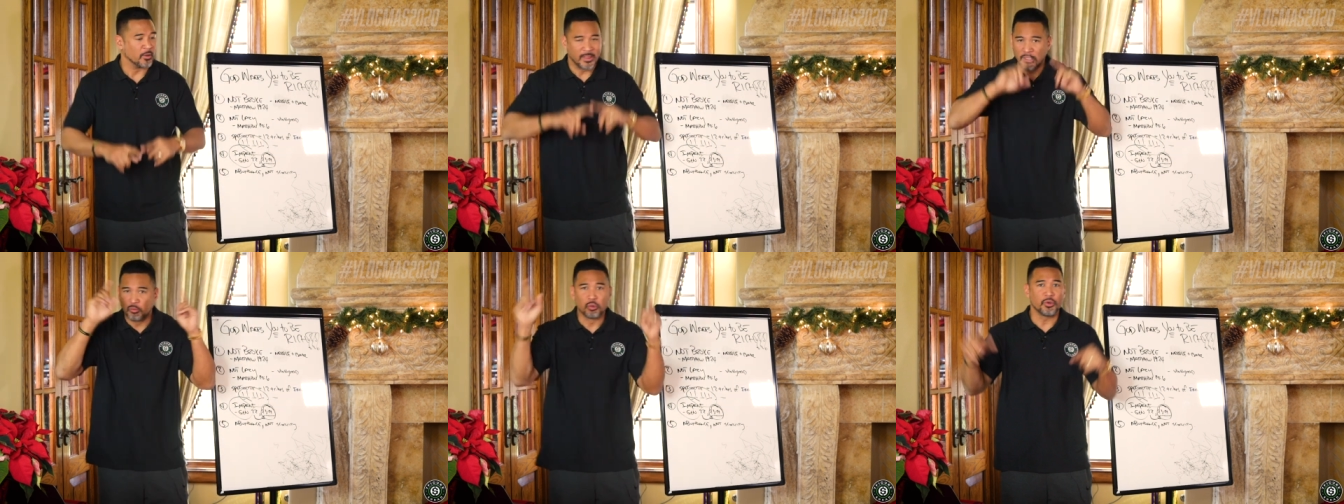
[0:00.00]

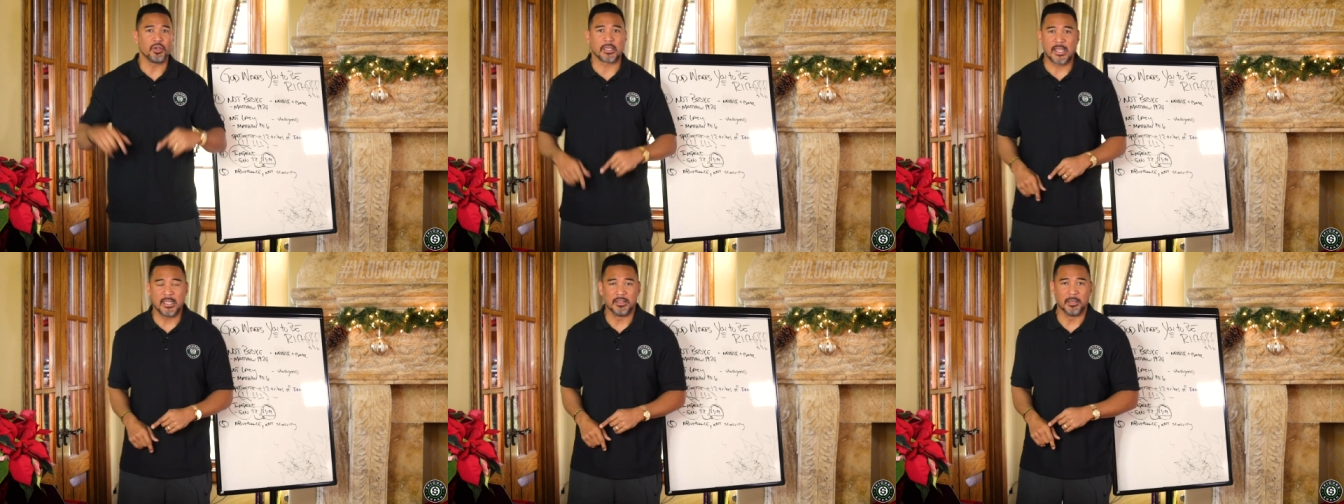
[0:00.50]
Well, then rule
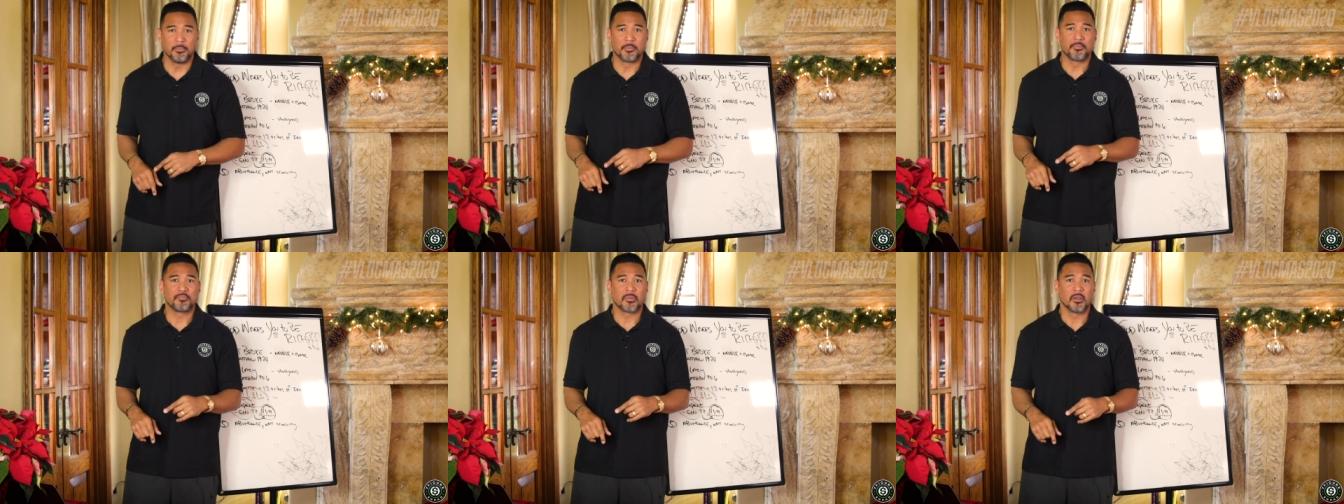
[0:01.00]
your
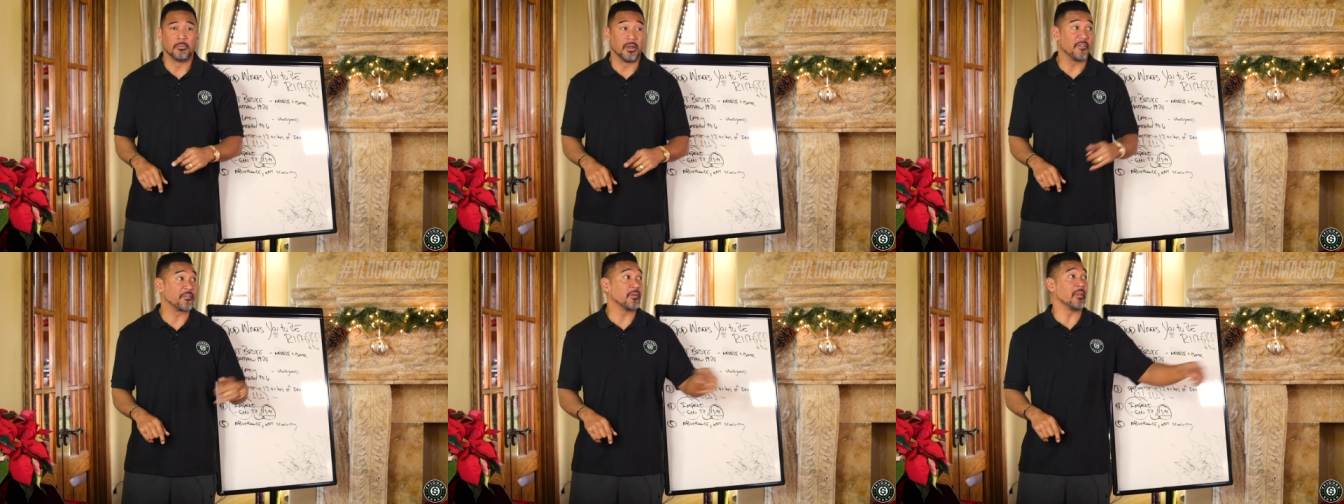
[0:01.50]
kingdom.
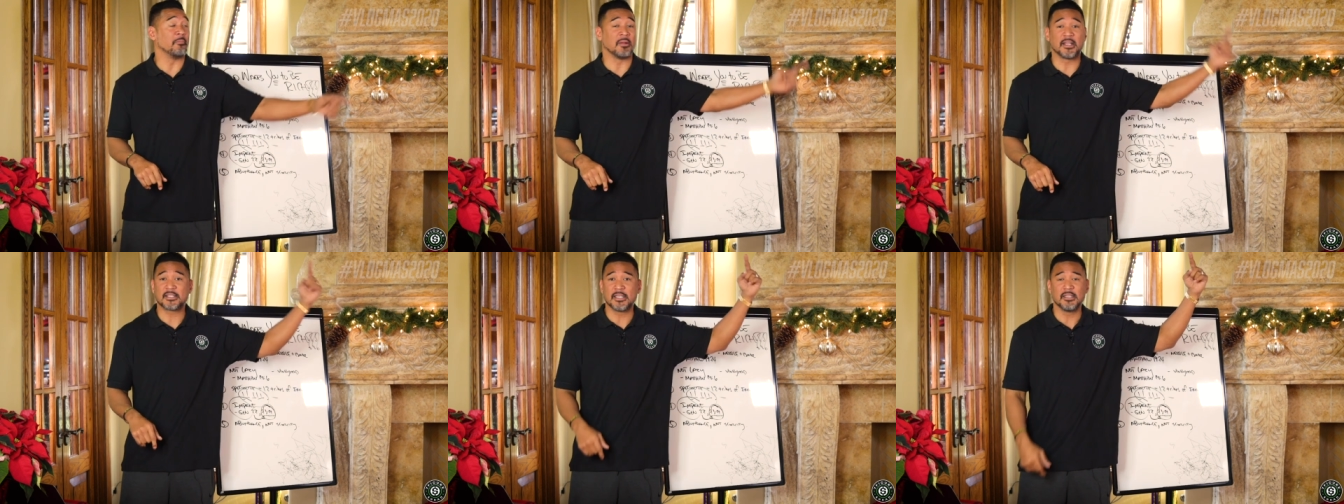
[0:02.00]
But if for the
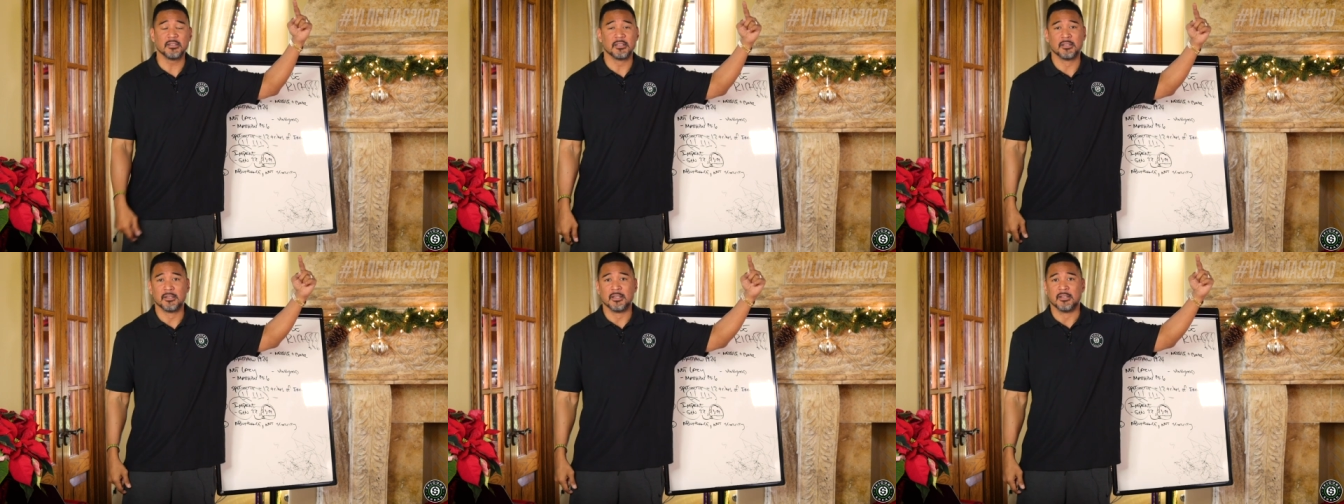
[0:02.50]
blessing